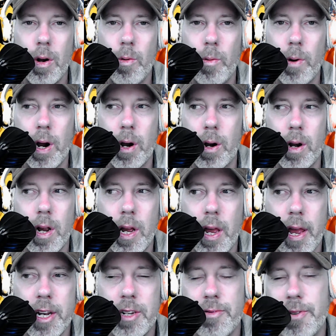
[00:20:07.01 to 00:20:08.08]
where
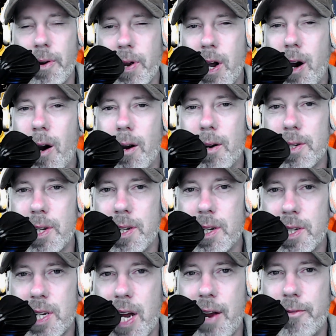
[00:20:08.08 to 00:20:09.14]
it's very hard to
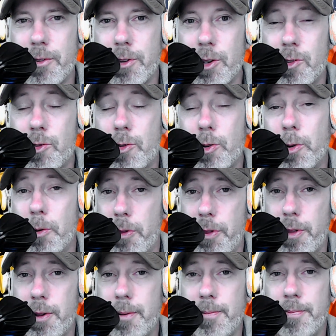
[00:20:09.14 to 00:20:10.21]
decipher the
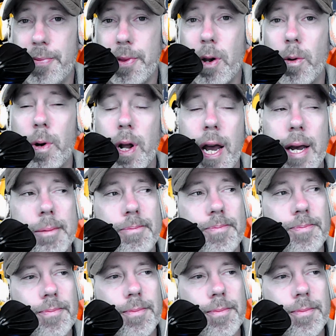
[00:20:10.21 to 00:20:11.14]
truth. Okay.